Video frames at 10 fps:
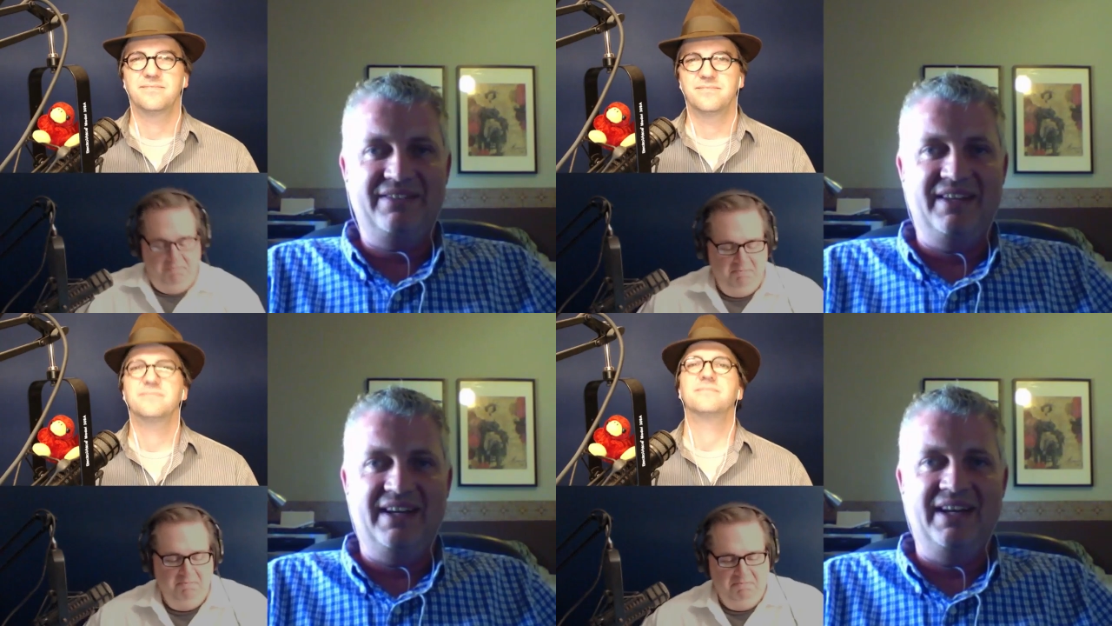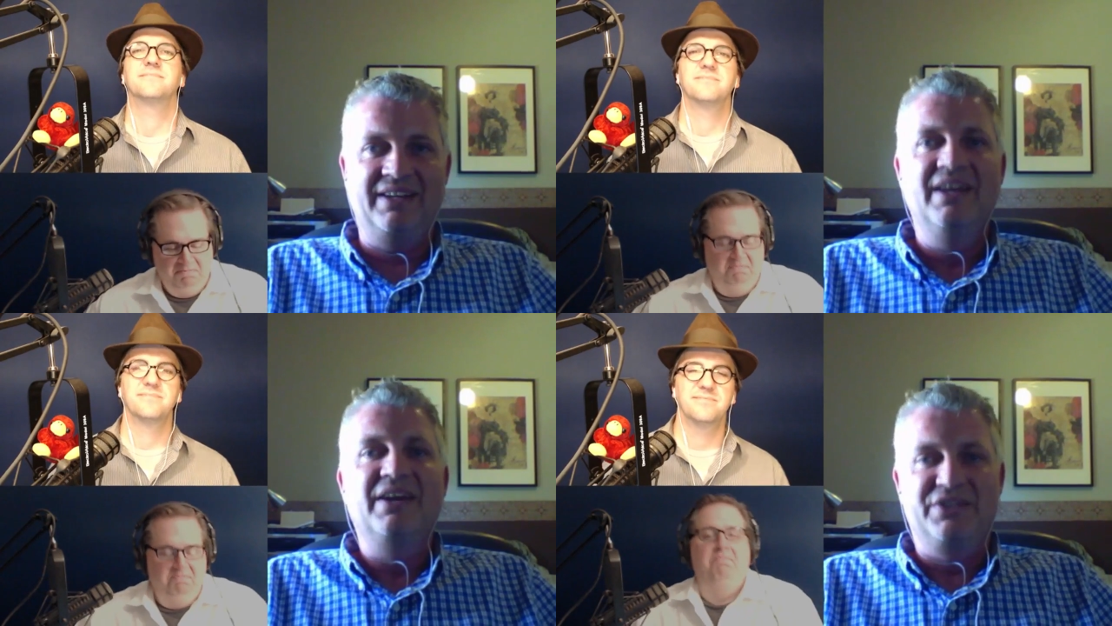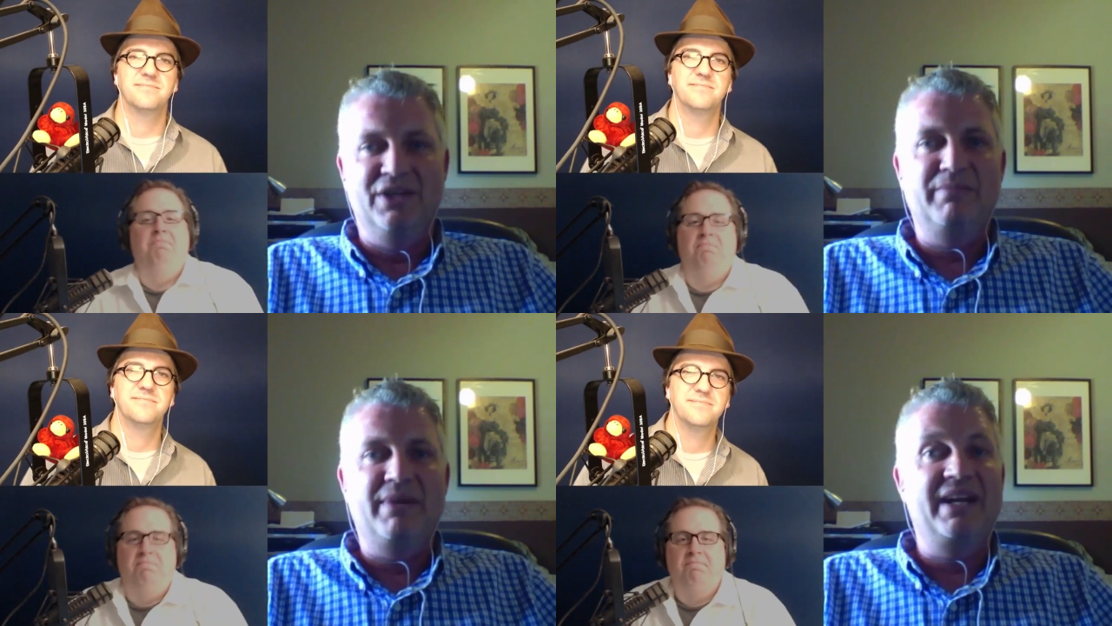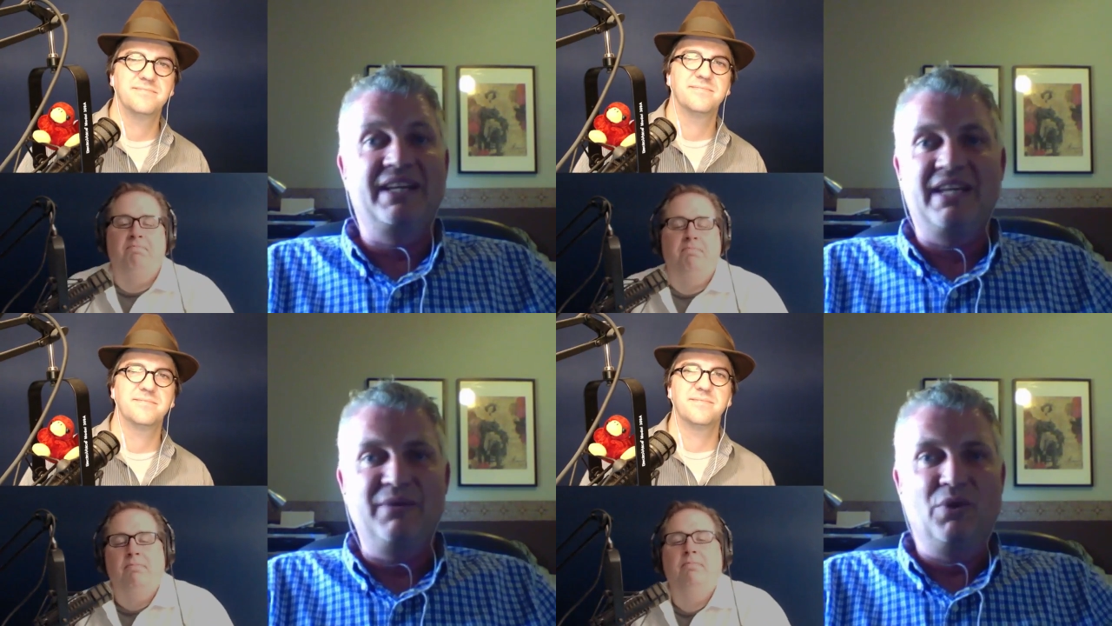Speaker 1: line, you're betting
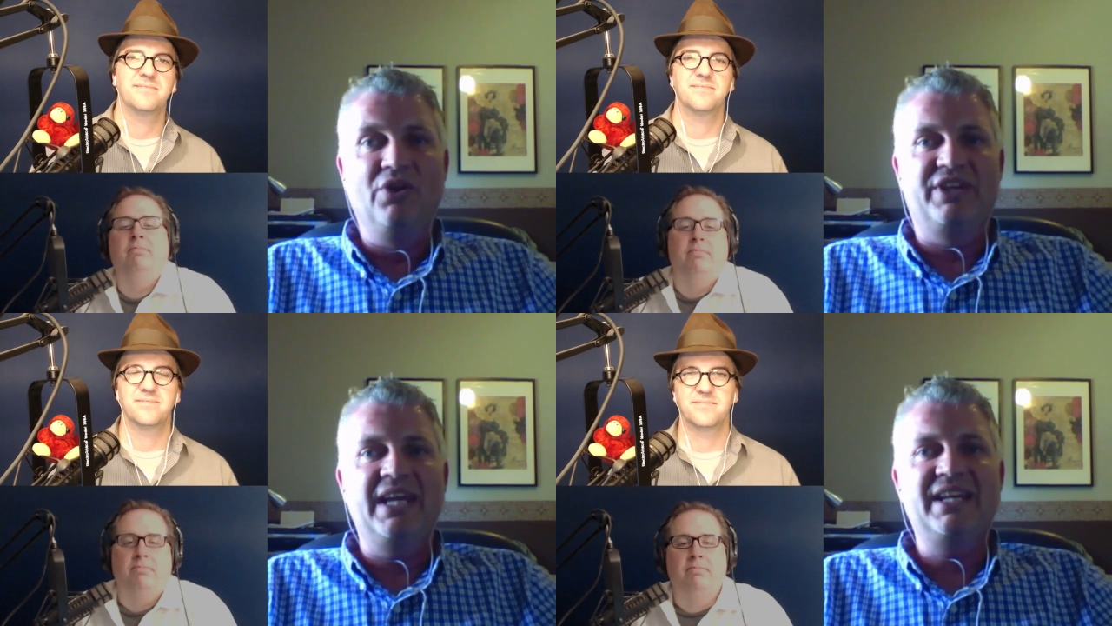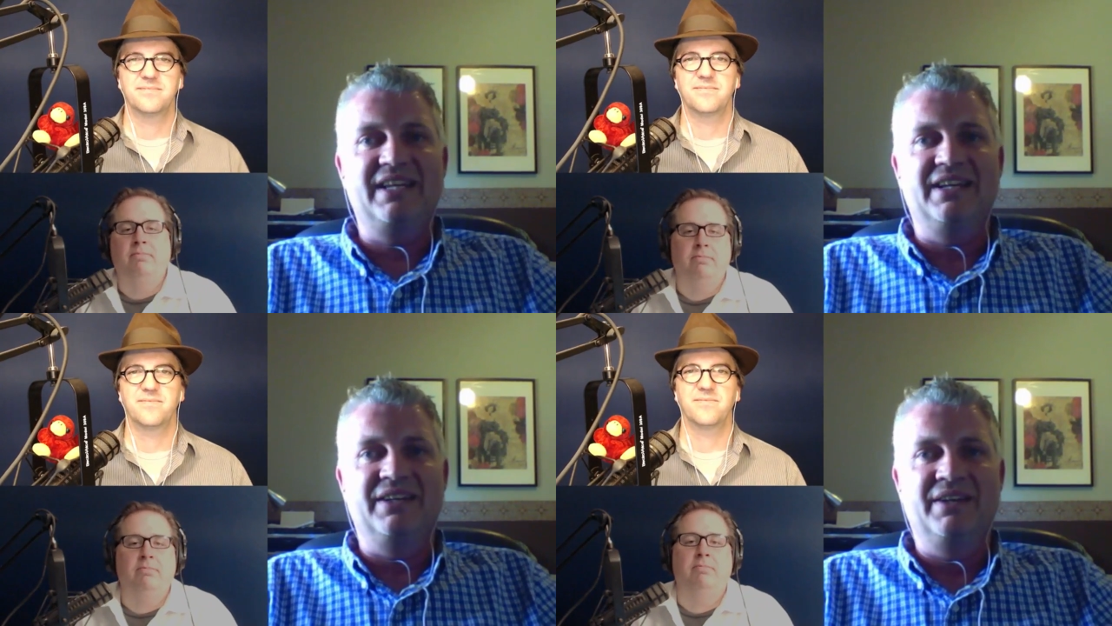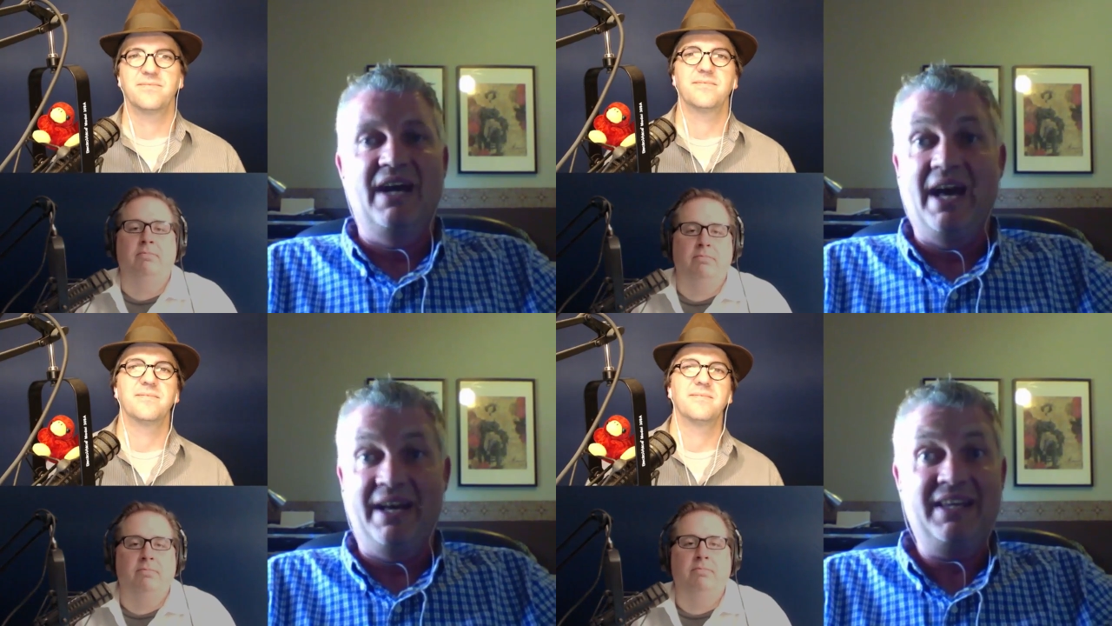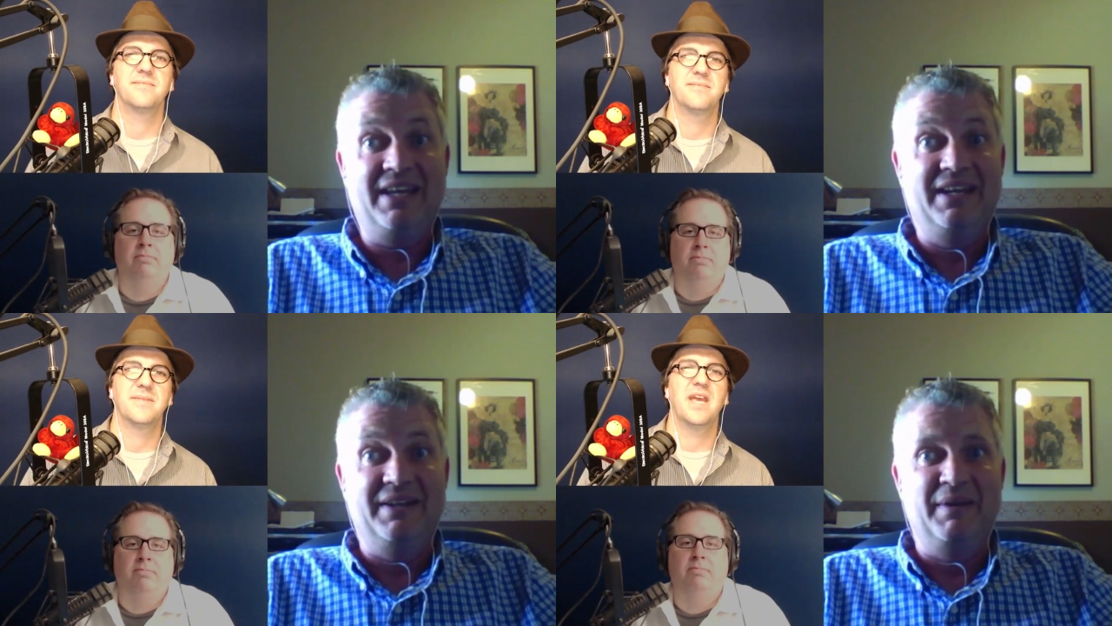he rolls an eight again,
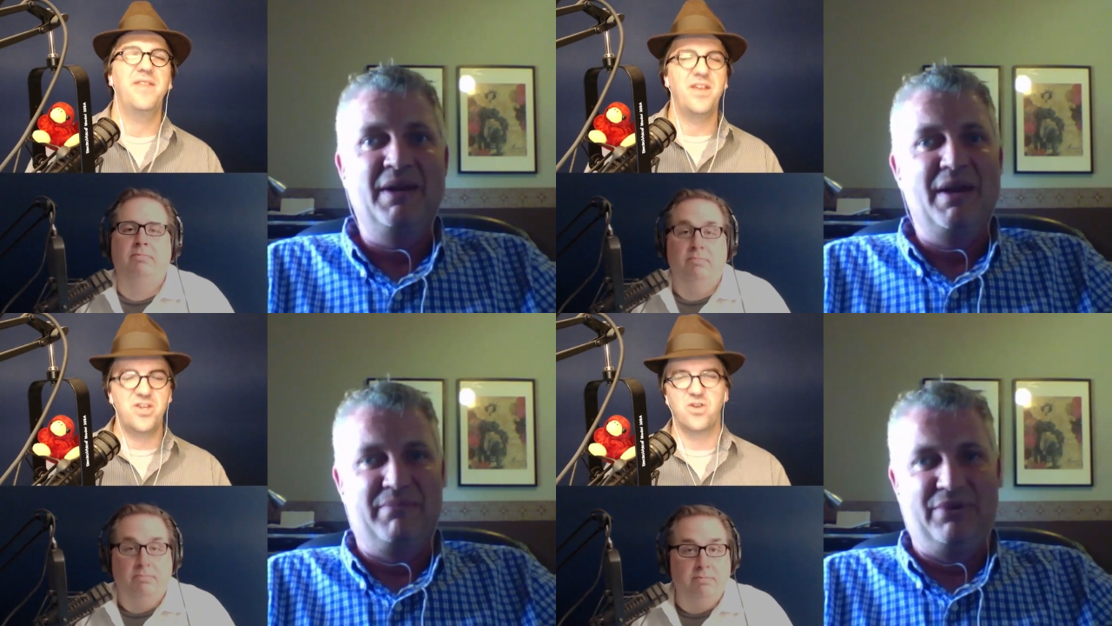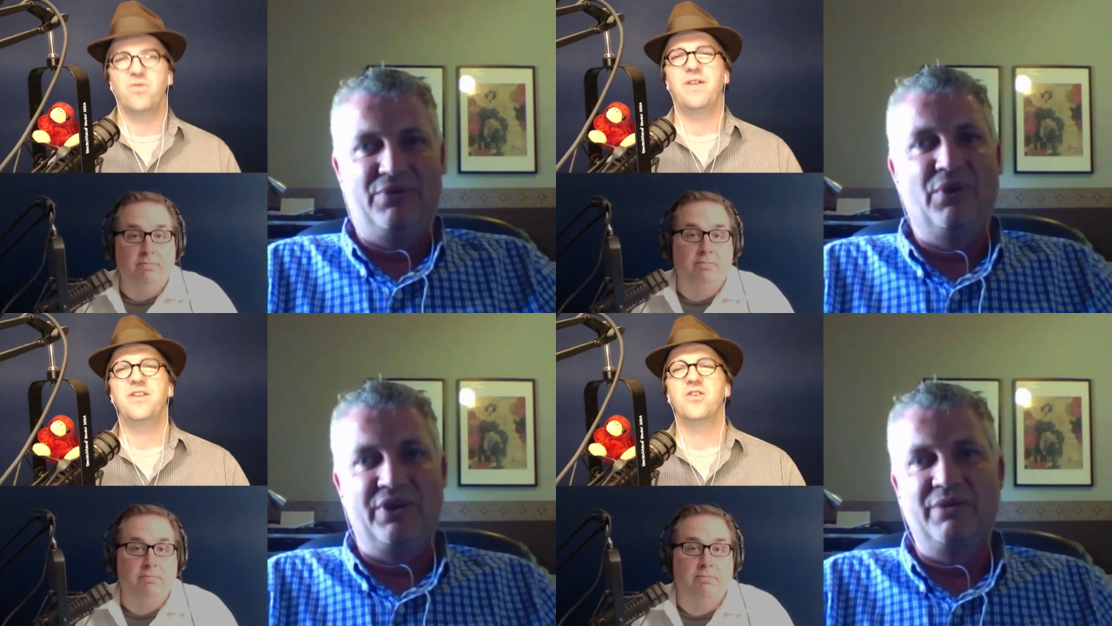again, and then you before then